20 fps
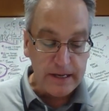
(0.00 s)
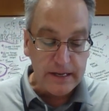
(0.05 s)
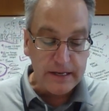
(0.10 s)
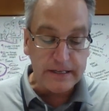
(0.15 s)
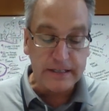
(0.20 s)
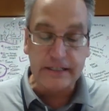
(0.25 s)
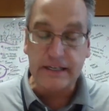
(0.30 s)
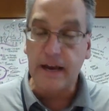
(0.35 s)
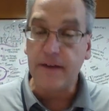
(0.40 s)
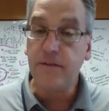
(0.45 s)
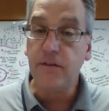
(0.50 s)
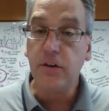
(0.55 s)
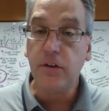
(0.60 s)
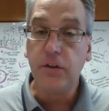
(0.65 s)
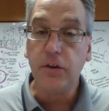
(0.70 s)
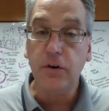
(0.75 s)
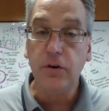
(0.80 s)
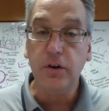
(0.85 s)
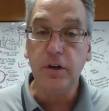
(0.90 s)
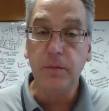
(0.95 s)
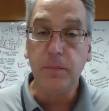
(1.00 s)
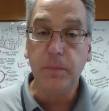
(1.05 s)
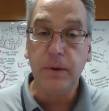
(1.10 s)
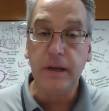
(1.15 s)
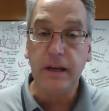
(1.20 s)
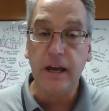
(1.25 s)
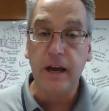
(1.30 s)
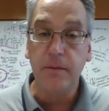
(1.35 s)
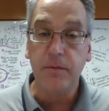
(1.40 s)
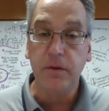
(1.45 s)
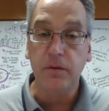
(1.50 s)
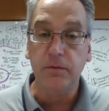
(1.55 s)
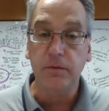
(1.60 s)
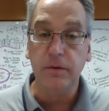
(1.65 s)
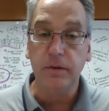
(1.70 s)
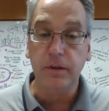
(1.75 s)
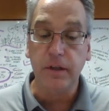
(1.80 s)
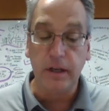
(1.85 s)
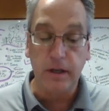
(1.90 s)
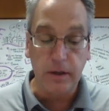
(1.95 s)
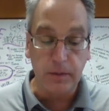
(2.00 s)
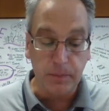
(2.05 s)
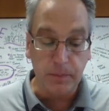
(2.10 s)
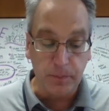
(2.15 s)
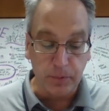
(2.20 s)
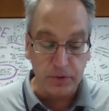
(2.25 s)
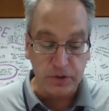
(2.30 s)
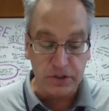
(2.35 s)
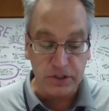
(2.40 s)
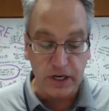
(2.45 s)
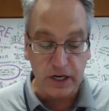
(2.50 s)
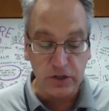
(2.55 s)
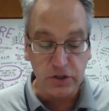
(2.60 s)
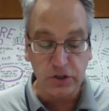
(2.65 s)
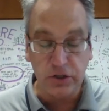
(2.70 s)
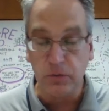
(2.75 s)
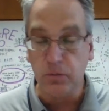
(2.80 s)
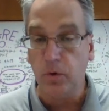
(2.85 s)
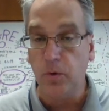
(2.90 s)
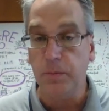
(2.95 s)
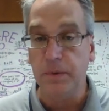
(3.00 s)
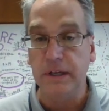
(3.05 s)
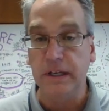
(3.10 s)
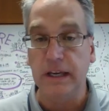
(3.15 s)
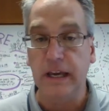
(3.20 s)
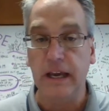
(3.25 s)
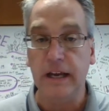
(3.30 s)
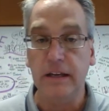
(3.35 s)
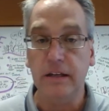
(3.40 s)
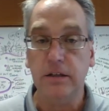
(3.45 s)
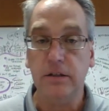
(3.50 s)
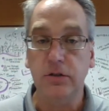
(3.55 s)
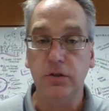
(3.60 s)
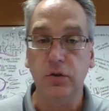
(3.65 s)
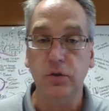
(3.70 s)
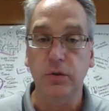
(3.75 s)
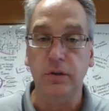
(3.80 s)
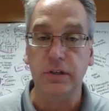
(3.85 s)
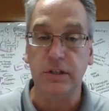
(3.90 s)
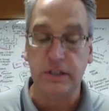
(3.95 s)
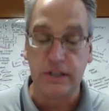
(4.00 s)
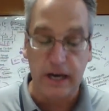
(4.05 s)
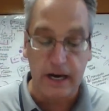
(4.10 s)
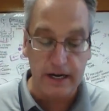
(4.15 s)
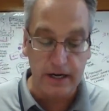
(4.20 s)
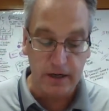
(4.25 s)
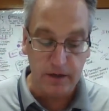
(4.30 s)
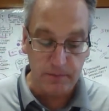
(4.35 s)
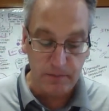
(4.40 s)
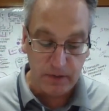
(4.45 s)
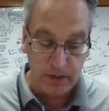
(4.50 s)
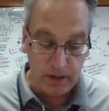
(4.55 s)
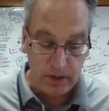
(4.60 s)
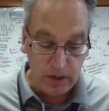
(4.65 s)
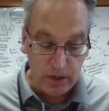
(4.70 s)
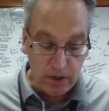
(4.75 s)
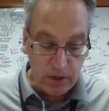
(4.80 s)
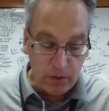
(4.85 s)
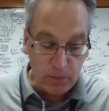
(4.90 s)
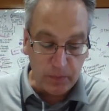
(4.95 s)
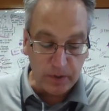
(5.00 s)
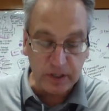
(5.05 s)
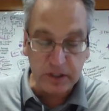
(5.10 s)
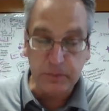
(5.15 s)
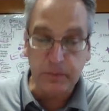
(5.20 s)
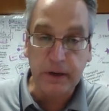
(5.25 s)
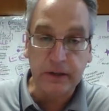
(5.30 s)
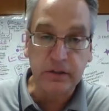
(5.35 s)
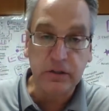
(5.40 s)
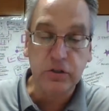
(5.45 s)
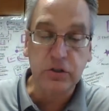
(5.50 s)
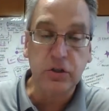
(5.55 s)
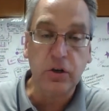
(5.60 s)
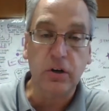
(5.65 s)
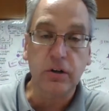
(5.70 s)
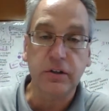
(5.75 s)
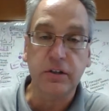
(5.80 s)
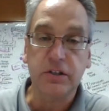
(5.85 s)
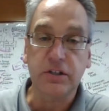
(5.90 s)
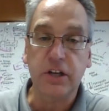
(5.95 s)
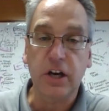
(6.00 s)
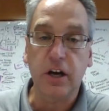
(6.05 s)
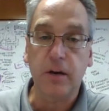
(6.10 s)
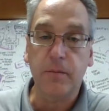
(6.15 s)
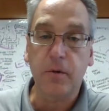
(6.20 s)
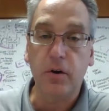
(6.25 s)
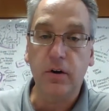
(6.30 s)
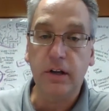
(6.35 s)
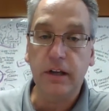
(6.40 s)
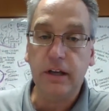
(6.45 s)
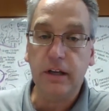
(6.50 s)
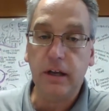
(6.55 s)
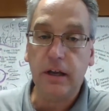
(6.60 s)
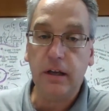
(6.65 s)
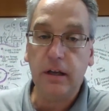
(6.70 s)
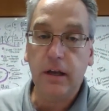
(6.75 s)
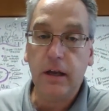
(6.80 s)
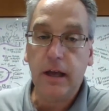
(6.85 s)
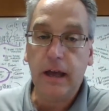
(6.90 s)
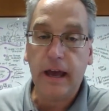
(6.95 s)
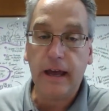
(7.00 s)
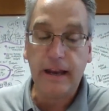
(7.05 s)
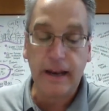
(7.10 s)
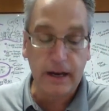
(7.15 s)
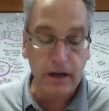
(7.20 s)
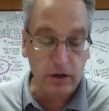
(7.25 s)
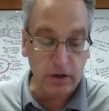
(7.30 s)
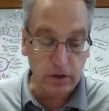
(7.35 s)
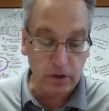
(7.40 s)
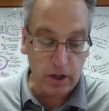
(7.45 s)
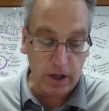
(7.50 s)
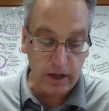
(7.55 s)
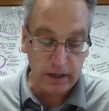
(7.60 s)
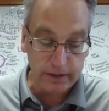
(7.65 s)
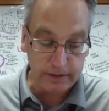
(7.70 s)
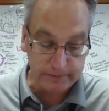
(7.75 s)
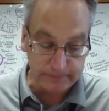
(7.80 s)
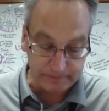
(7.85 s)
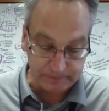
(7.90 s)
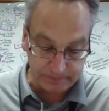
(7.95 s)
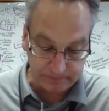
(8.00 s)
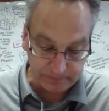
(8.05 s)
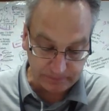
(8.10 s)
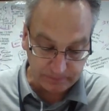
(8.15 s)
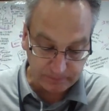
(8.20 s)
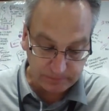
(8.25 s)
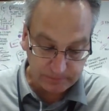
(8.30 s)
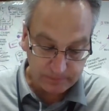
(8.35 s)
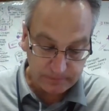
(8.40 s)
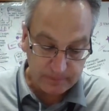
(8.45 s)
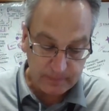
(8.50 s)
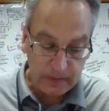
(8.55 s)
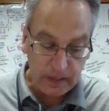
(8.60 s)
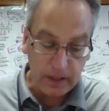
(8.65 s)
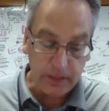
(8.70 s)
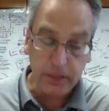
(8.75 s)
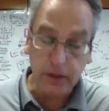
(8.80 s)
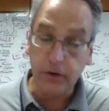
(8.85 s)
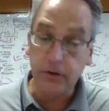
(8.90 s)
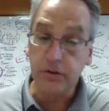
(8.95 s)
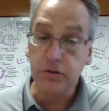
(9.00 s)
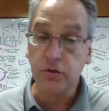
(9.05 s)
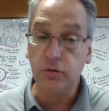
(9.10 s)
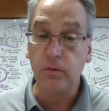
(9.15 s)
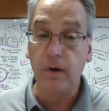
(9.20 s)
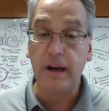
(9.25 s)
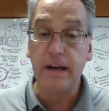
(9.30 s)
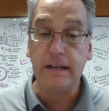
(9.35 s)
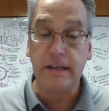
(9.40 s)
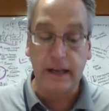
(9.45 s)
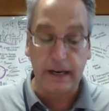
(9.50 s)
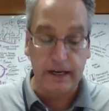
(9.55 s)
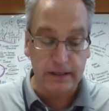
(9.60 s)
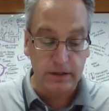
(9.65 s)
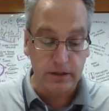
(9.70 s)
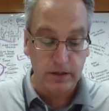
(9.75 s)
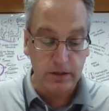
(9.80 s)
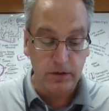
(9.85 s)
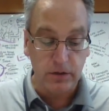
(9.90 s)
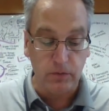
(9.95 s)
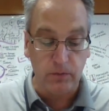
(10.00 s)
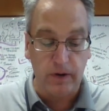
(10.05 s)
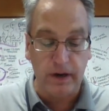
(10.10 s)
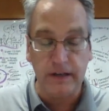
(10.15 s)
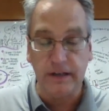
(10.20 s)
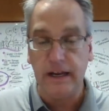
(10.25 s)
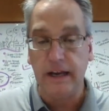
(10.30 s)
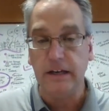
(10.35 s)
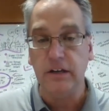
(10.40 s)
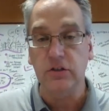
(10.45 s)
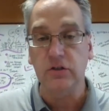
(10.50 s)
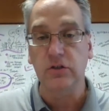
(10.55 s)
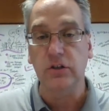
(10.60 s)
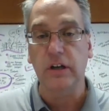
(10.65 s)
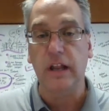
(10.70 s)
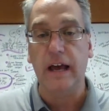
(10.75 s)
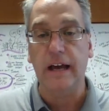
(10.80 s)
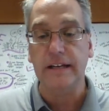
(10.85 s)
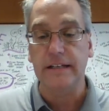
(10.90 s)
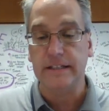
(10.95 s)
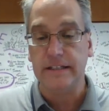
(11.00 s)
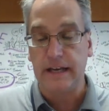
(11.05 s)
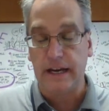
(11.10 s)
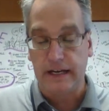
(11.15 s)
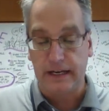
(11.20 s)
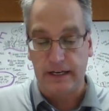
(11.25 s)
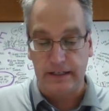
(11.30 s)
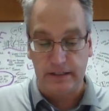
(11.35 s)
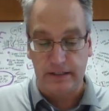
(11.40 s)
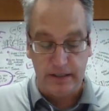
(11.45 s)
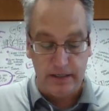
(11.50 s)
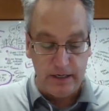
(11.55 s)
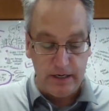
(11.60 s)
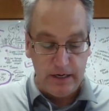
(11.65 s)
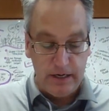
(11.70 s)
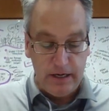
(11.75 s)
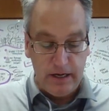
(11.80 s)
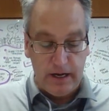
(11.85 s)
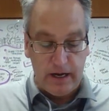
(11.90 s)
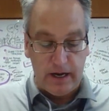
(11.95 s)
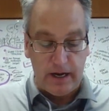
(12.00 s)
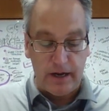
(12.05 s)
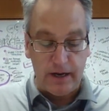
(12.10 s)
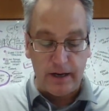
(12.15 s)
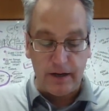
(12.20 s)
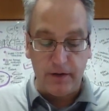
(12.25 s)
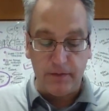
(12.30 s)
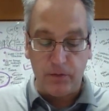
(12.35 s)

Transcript: 7:30 p.m. the the procession will begin to the stadium. We expect to start the ceremony at eight o'clock. There is a rain date. The rain date is July 2nd, uh, and